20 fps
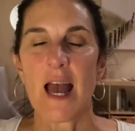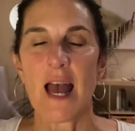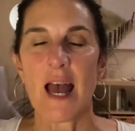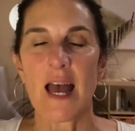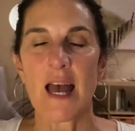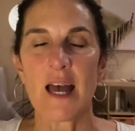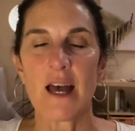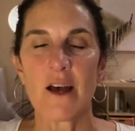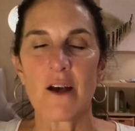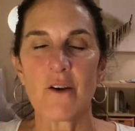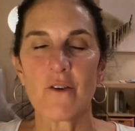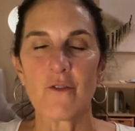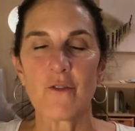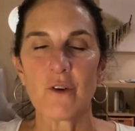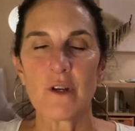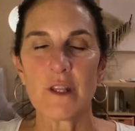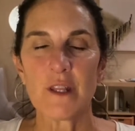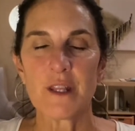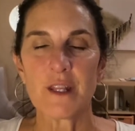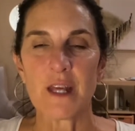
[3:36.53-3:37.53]

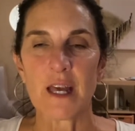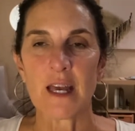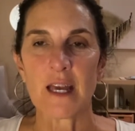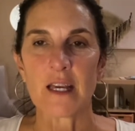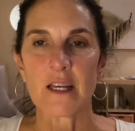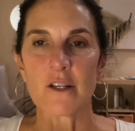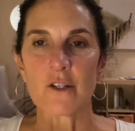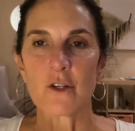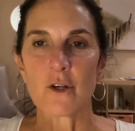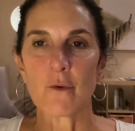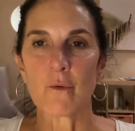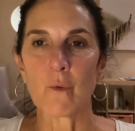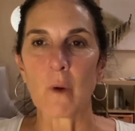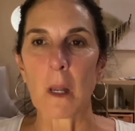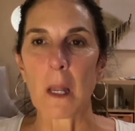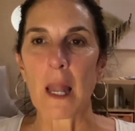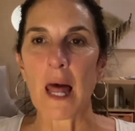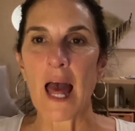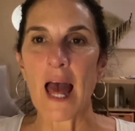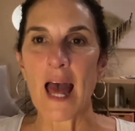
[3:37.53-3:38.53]
everything to
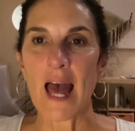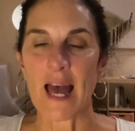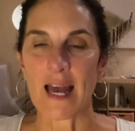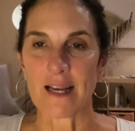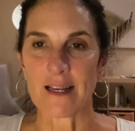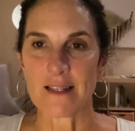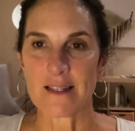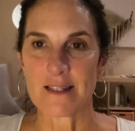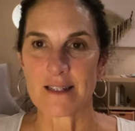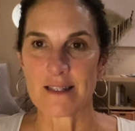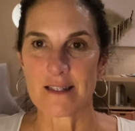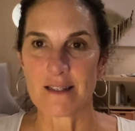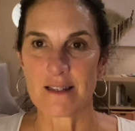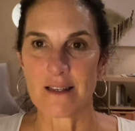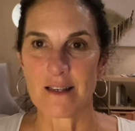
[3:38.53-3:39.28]
relax,